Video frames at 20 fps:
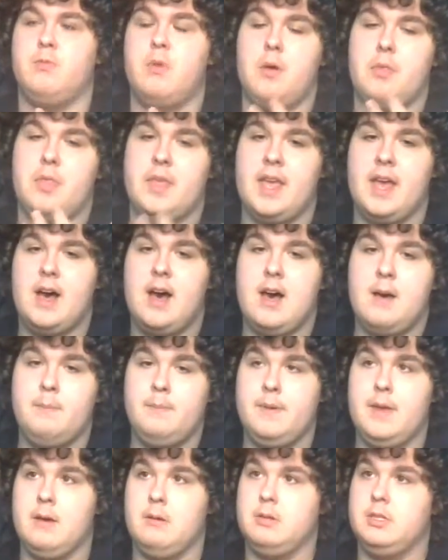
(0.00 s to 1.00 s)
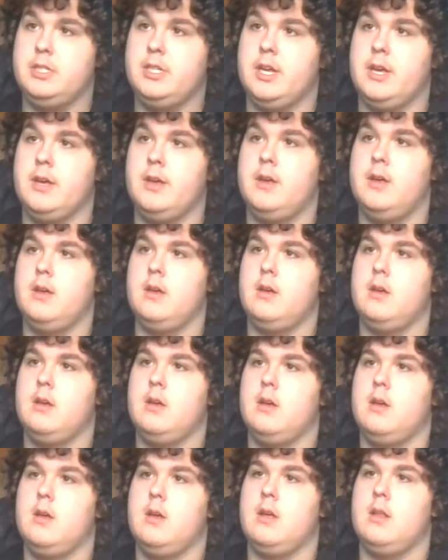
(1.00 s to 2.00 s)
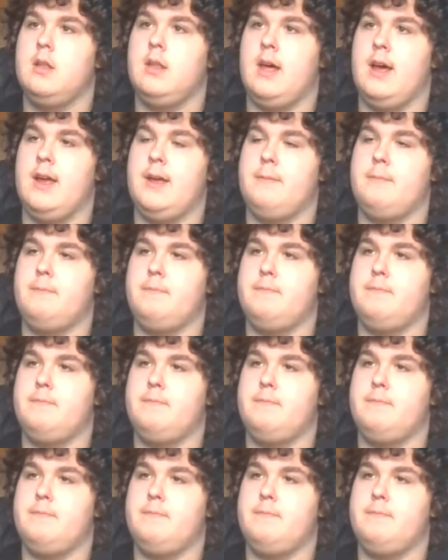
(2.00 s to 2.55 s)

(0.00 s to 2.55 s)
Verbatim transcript: what they are, be able to like